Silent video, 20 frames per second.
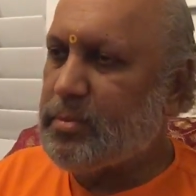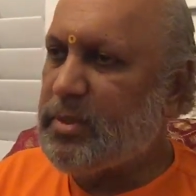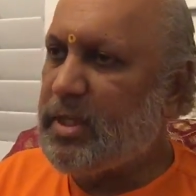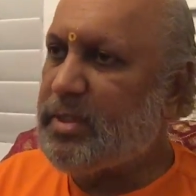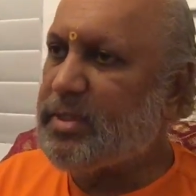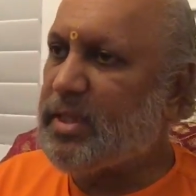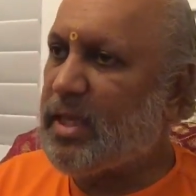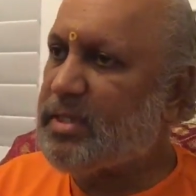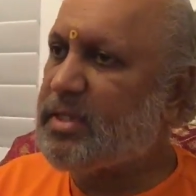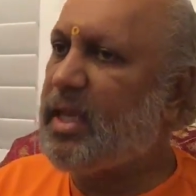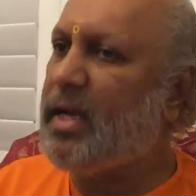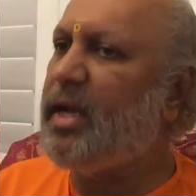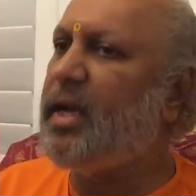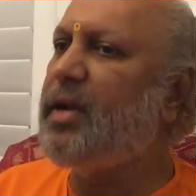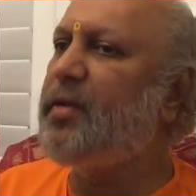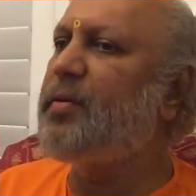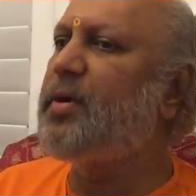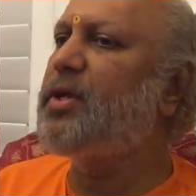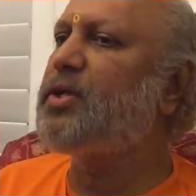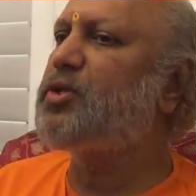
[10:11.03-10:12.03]
then such an
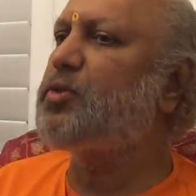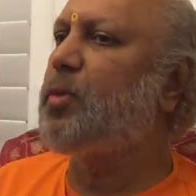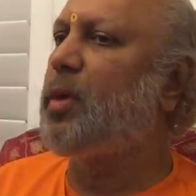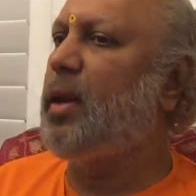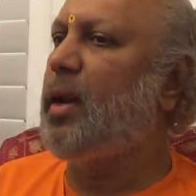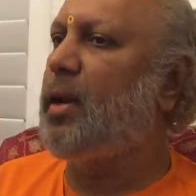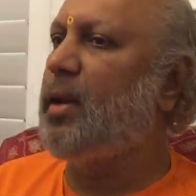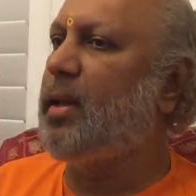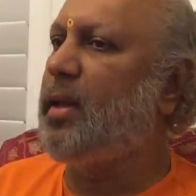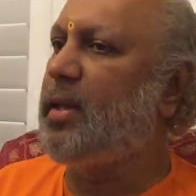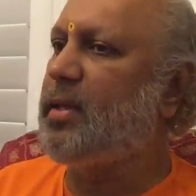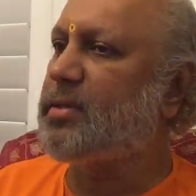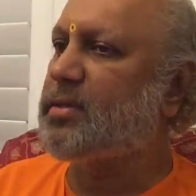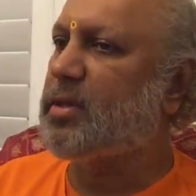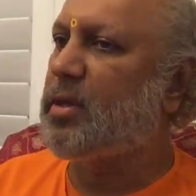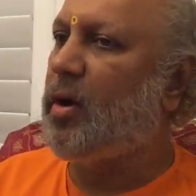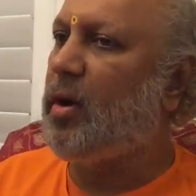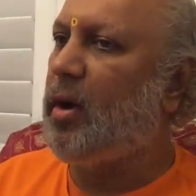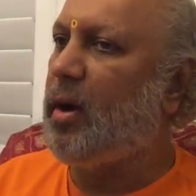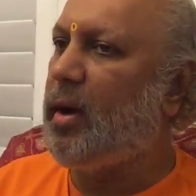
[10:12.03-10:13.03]
individual is
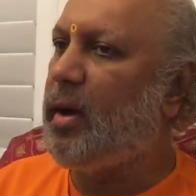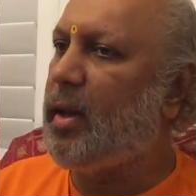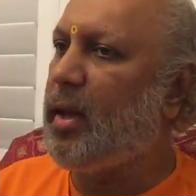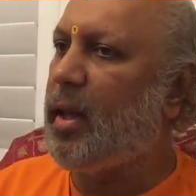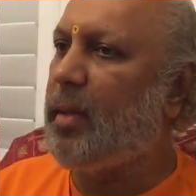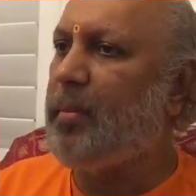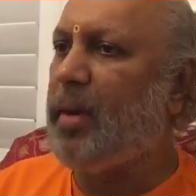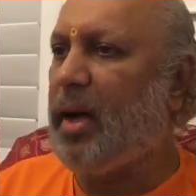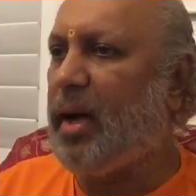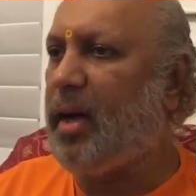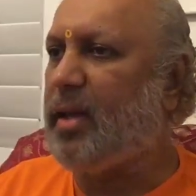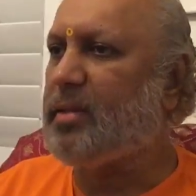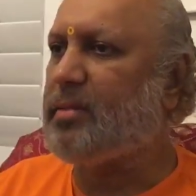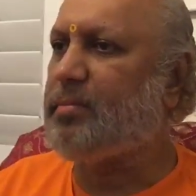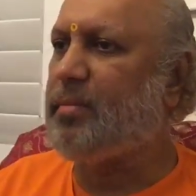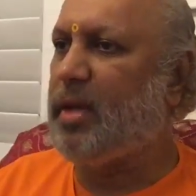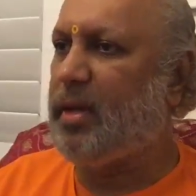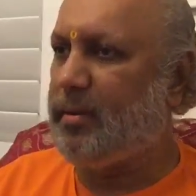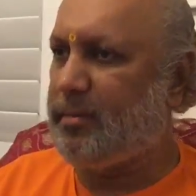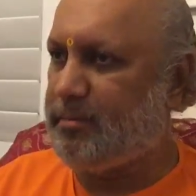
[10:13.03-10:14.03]
called a
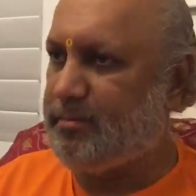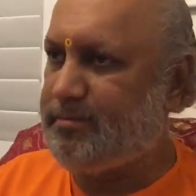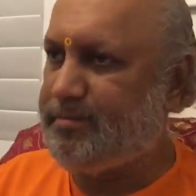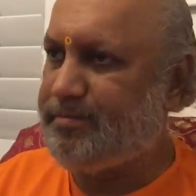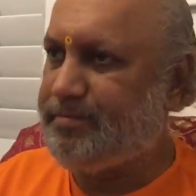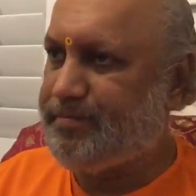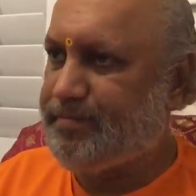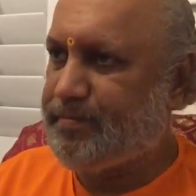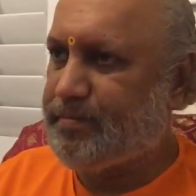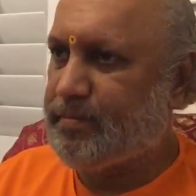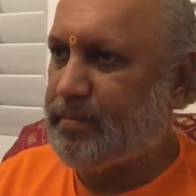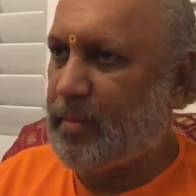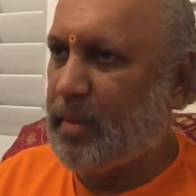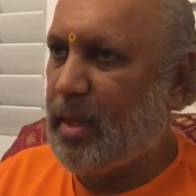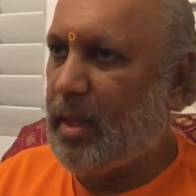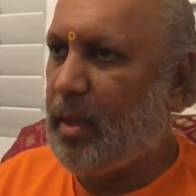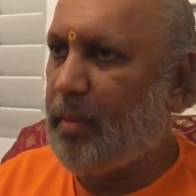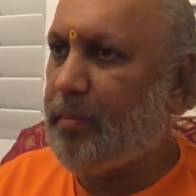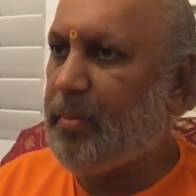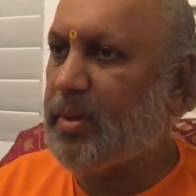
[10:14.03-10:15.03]
Mahatma.
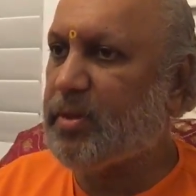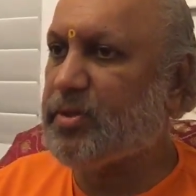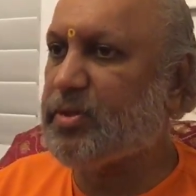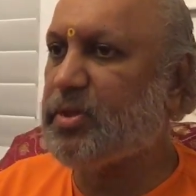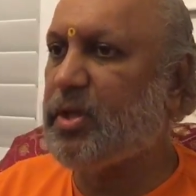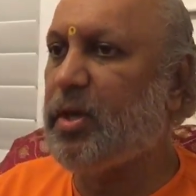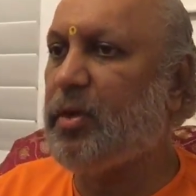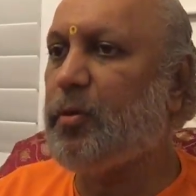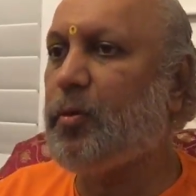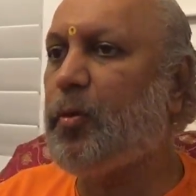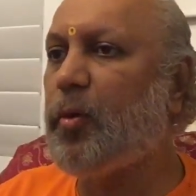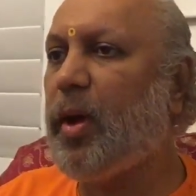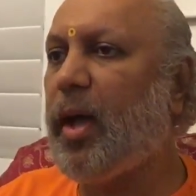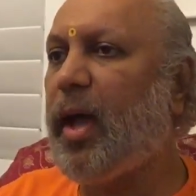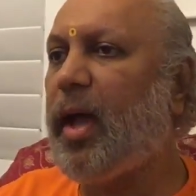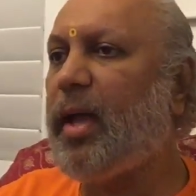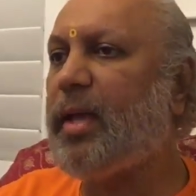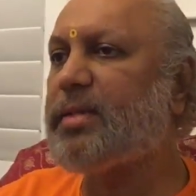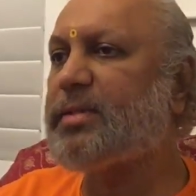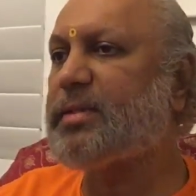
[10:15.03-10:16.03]
A person who
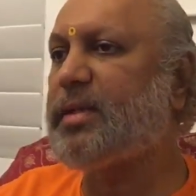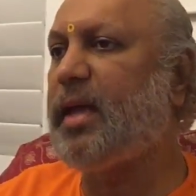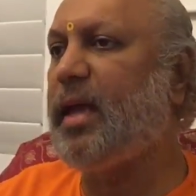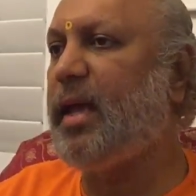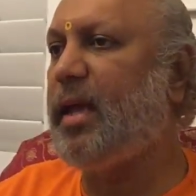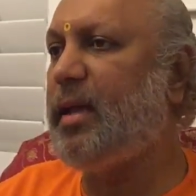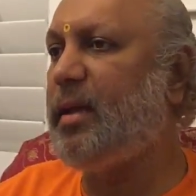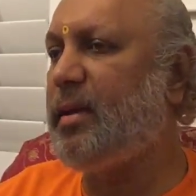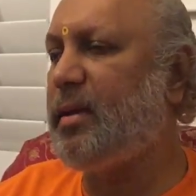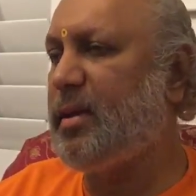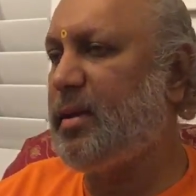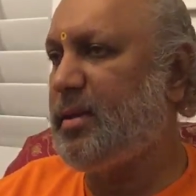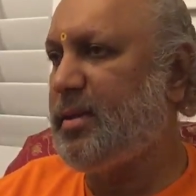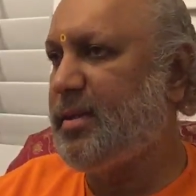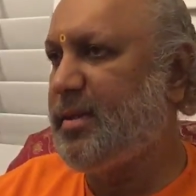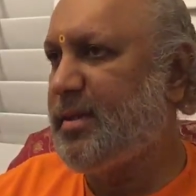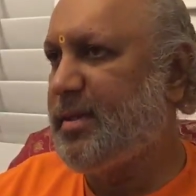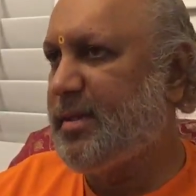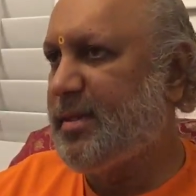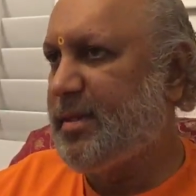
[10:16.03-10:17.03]
has gained
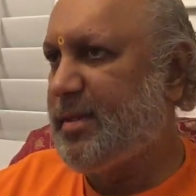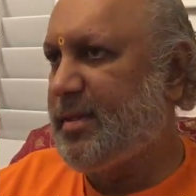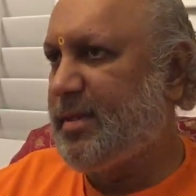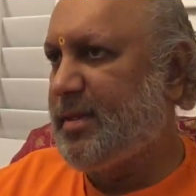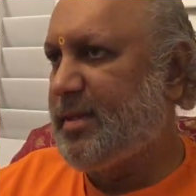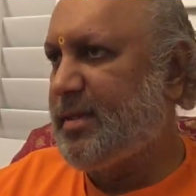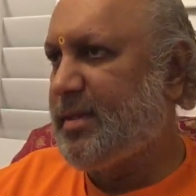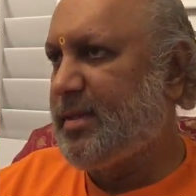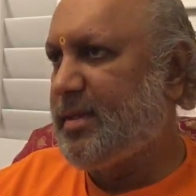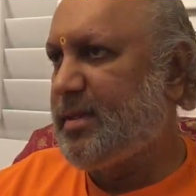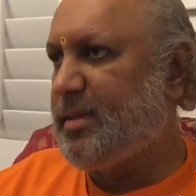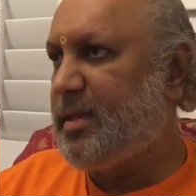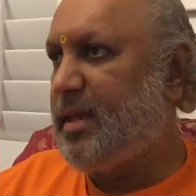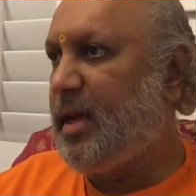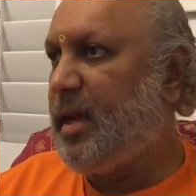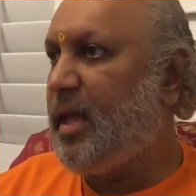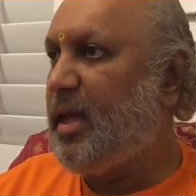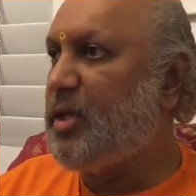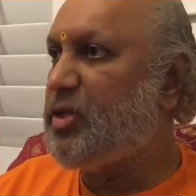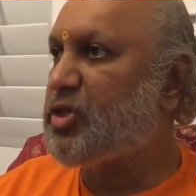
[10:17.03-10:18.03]
the
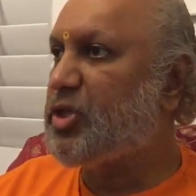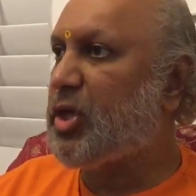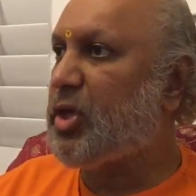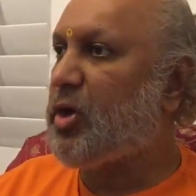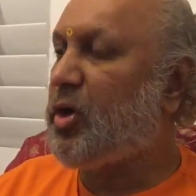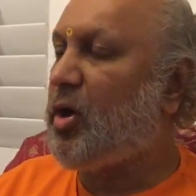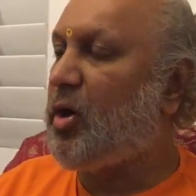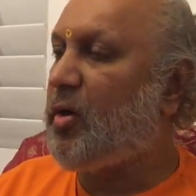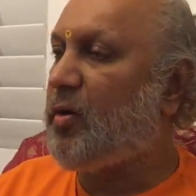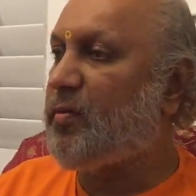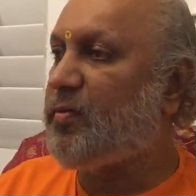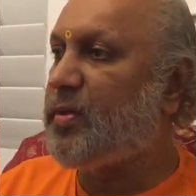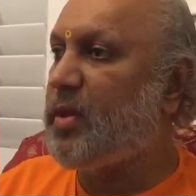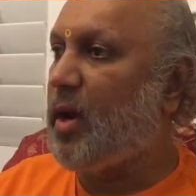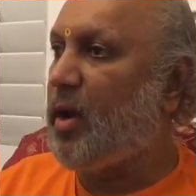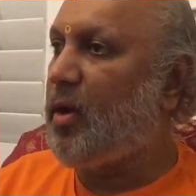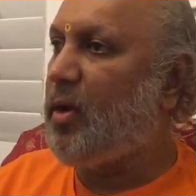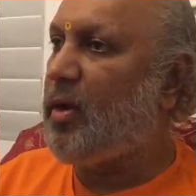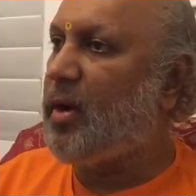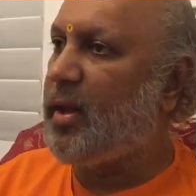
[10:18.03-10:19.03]
nature of the
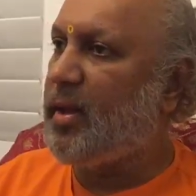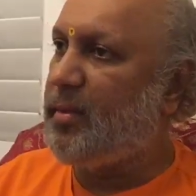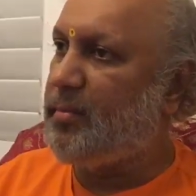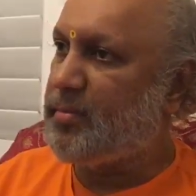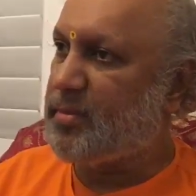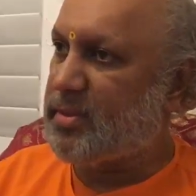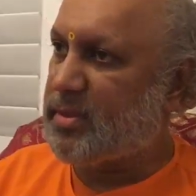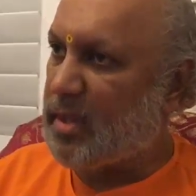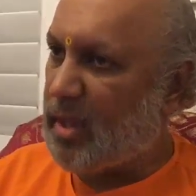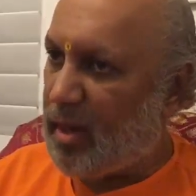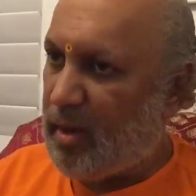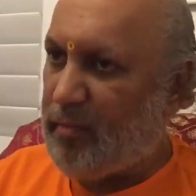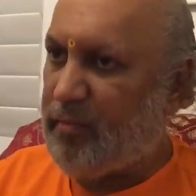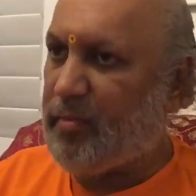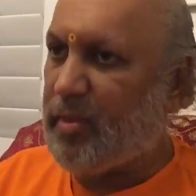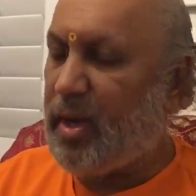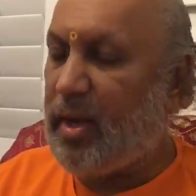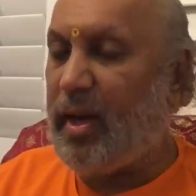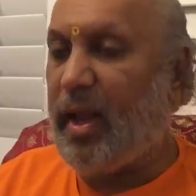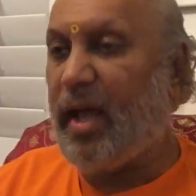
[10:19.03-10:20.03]
Lord himself.
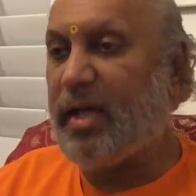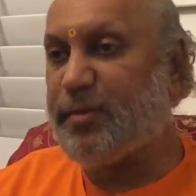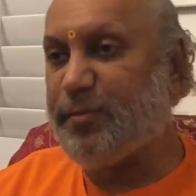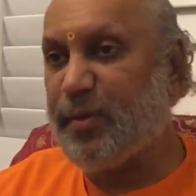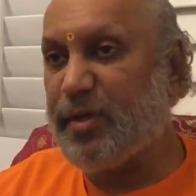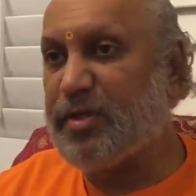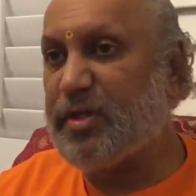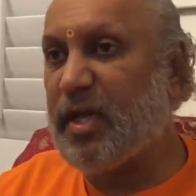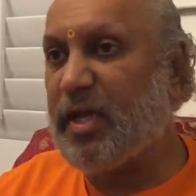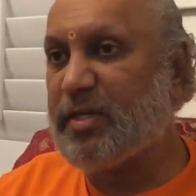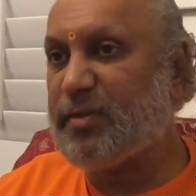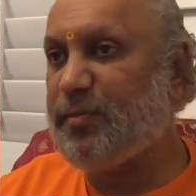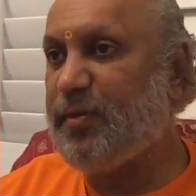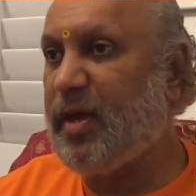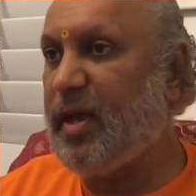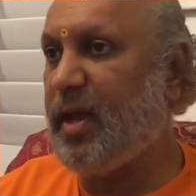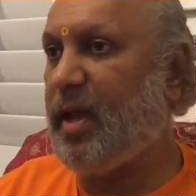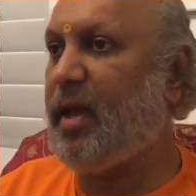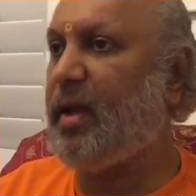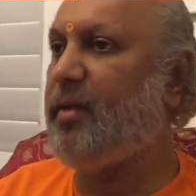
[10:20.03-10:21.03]
And as much as
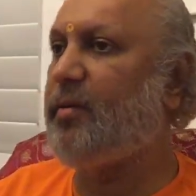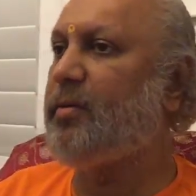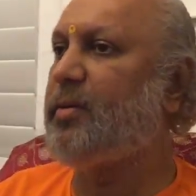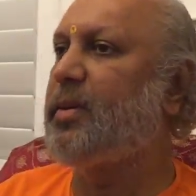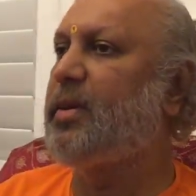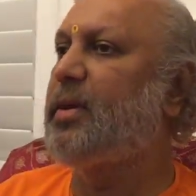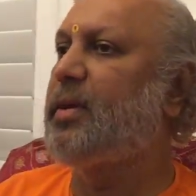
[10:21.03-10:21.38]
we have